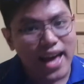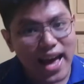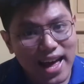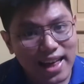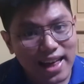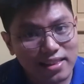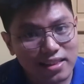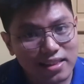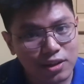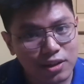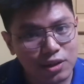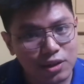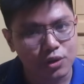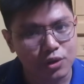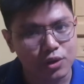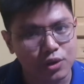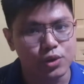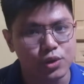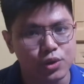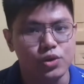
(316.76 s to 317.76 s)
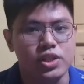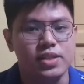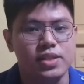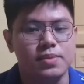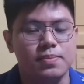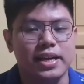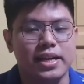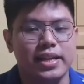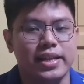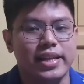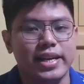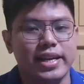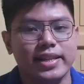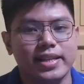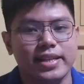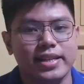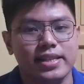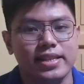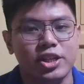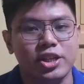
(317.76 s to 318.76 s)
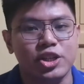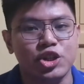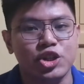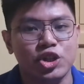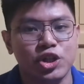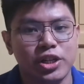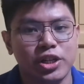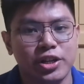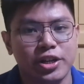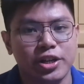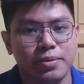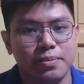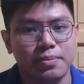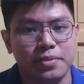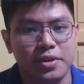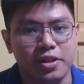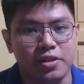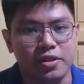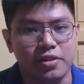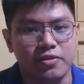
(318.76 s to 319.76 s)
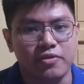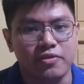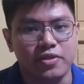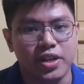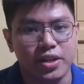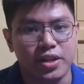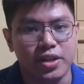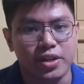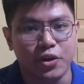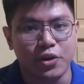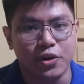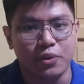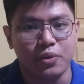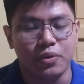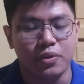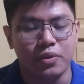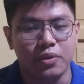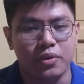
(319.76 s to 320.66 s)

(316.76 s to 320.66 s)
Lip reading: that concludes my latest engineering build video.